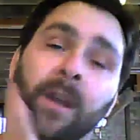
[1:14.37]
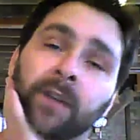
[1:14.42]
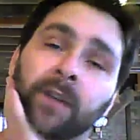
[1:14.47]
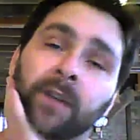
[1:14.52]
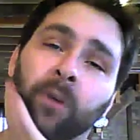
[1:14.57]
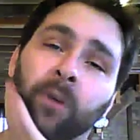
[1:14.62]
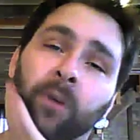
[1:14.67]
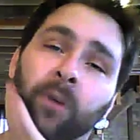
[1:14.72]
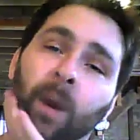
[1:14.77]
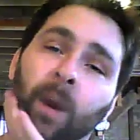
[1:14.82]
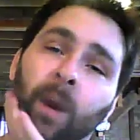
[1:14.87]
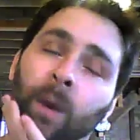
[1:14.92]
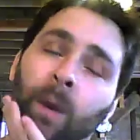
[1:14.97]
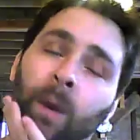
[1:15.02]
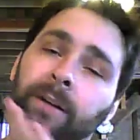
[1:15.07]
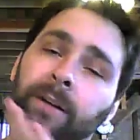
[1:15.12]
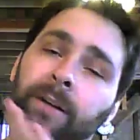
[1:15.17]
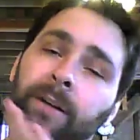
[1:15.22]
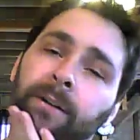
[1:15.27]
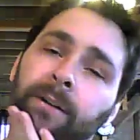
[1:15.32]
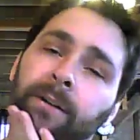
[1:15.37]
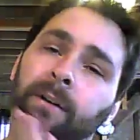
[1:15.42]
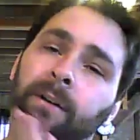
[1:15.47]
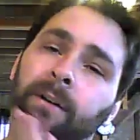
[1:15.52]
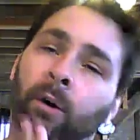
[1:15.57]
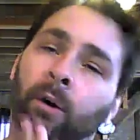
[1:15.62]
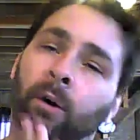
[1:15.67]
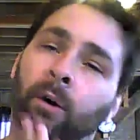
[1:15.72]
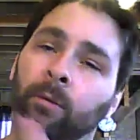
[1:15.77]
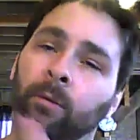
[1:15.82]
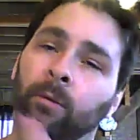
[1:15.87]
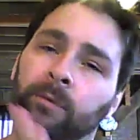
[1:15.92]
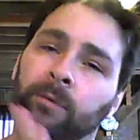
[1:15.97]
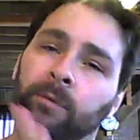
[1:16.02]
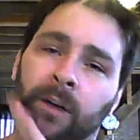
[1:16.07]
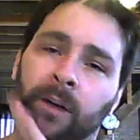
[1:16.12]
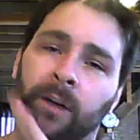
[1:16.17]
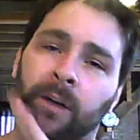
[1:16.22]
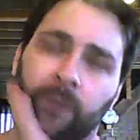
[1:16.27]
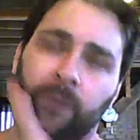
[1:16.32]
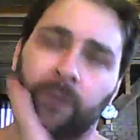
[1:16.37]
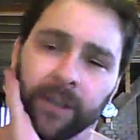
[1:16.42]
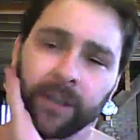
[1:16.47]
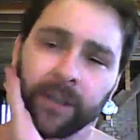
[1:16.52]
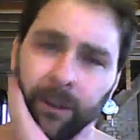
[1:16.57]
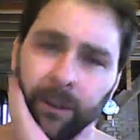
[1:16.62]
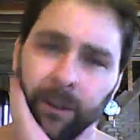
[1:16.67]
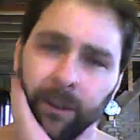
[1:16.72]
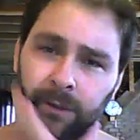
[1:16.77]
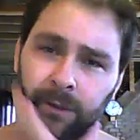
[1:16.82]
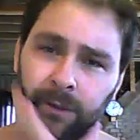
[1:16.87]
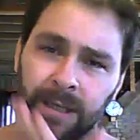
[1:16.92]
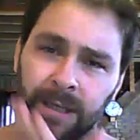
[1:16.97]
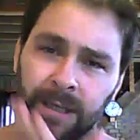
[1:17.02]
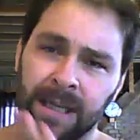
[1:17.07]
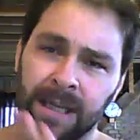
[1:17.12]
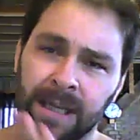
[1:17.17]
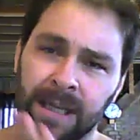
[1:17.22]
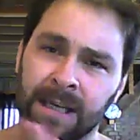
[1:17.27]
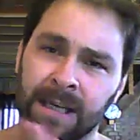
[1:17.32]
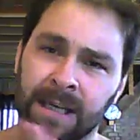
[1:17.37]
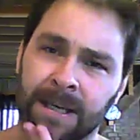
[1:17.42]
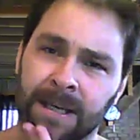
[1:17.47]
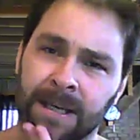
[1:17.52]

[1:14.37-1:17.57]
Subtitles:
So I went home, kind of freaked out, and